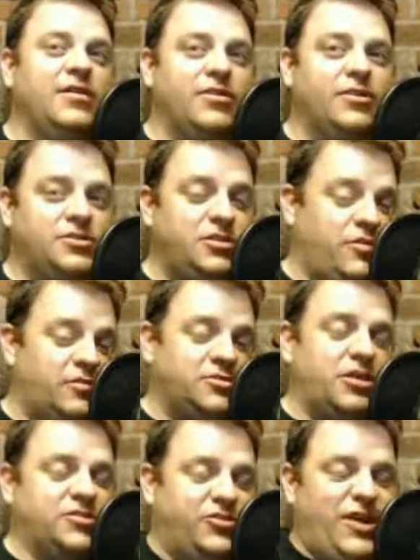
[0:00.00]
There's
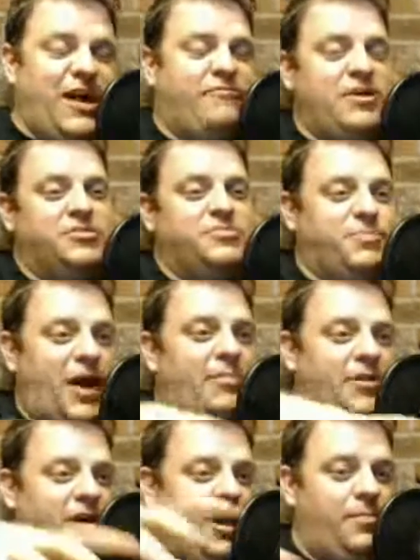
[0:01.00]
all these craft beers
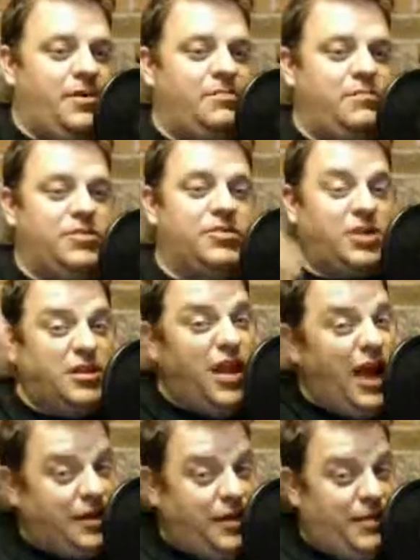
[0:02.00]
popping up, but there's a
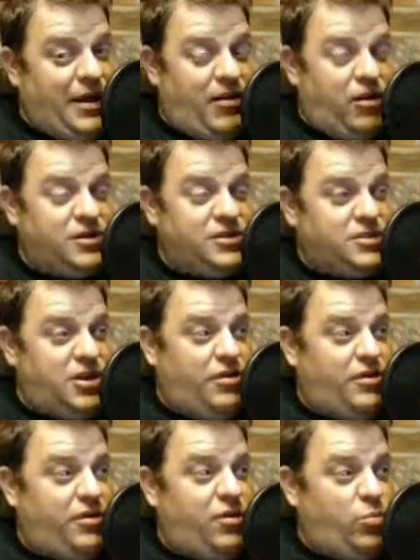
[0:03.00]
lot coming out of Arkansas
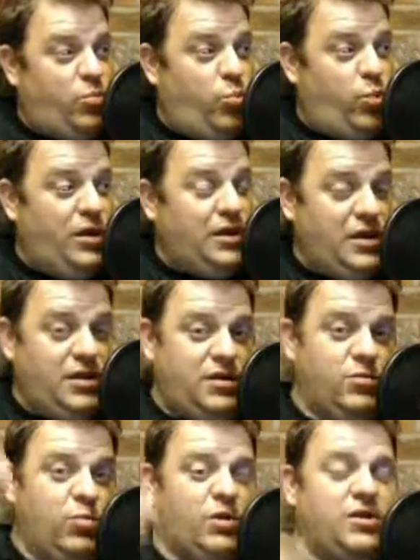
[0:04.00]
that are
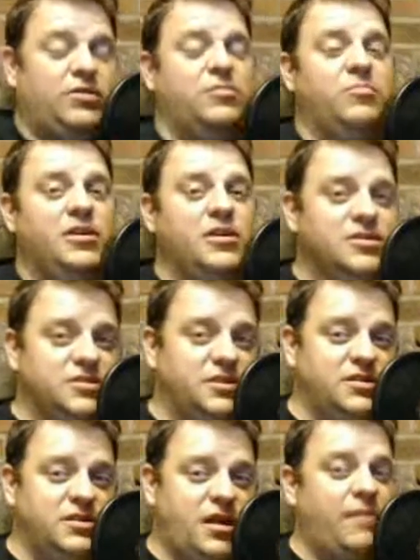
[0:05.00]
really, really good beers,
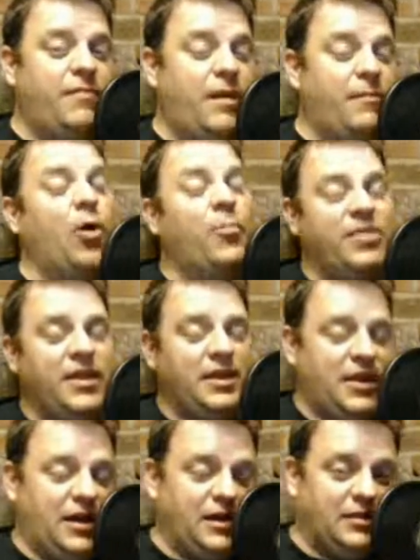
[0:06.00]
and I'm hoping they
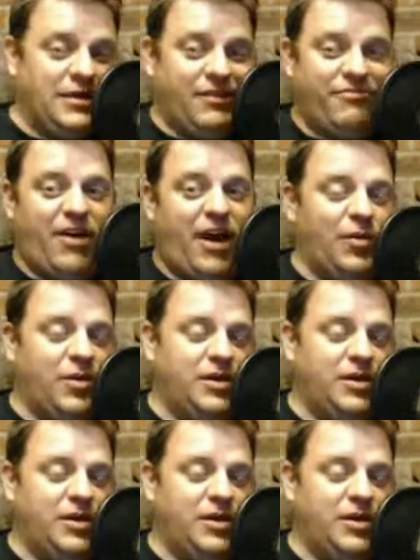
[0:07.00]
kind of get a following in